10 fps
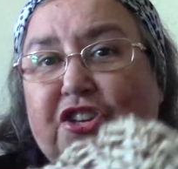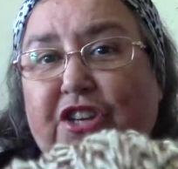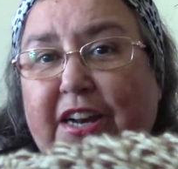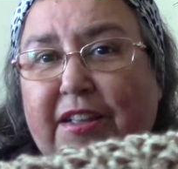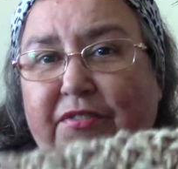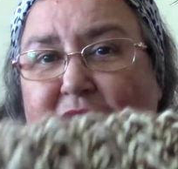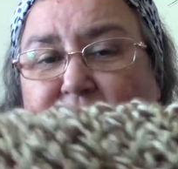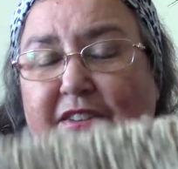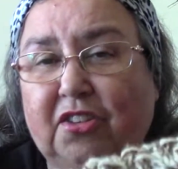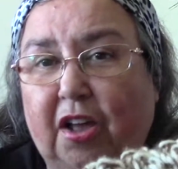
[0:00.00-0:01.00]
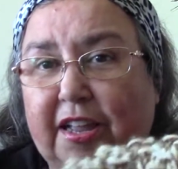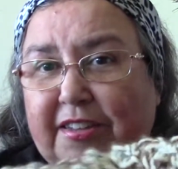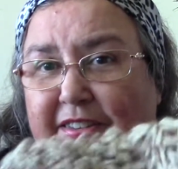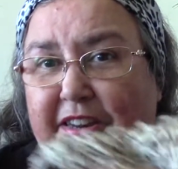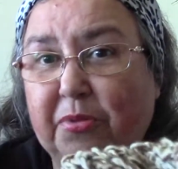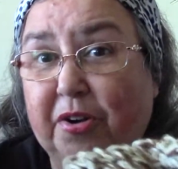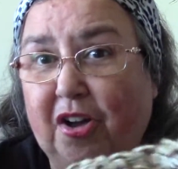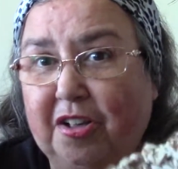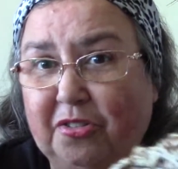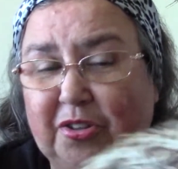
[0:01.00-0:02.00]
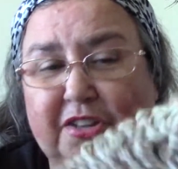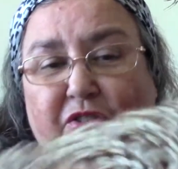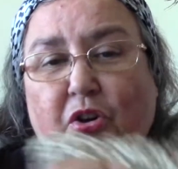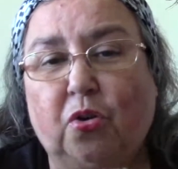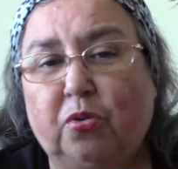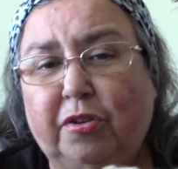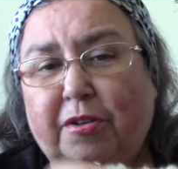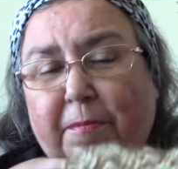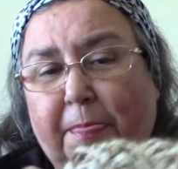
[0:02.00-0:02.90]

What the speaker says: She lives in Salt Lake City where it also gets cold.